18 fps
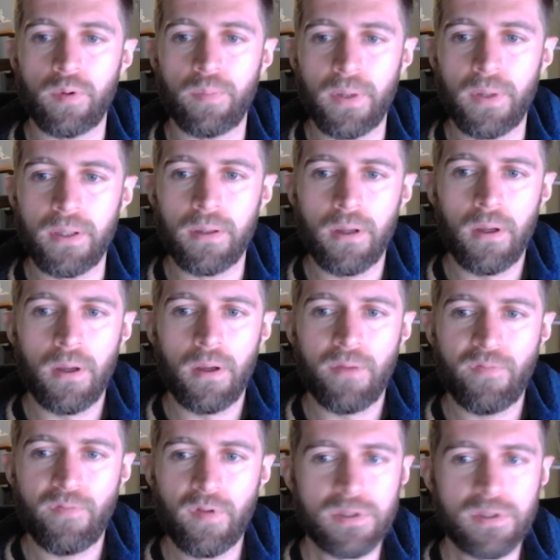But
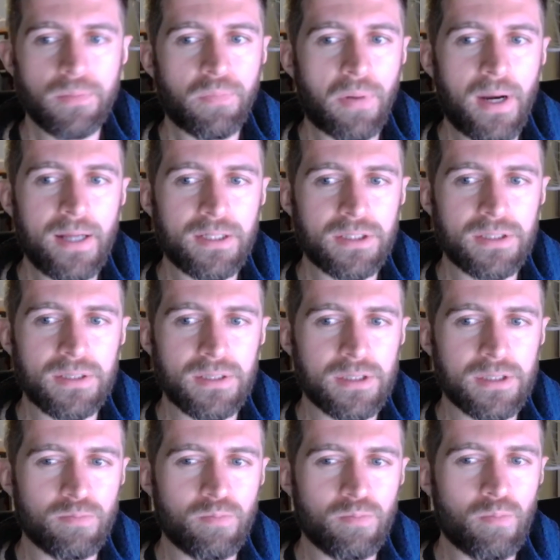first
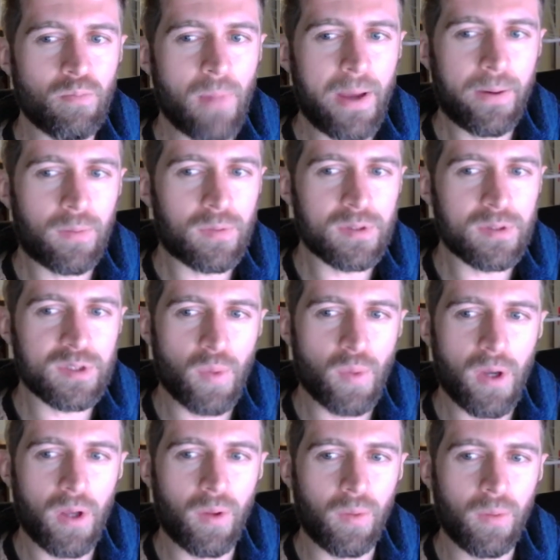impressions matter as
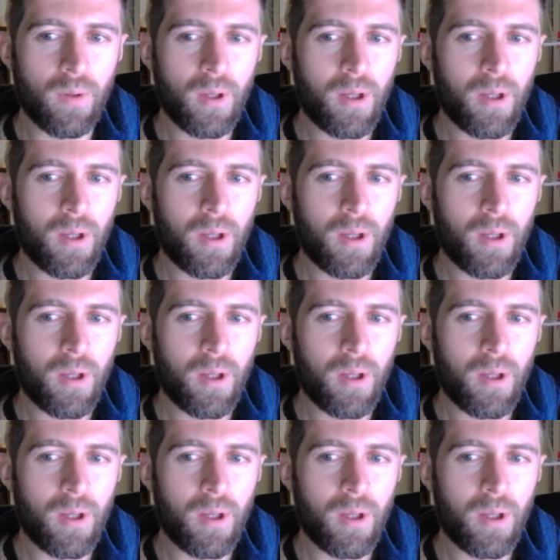well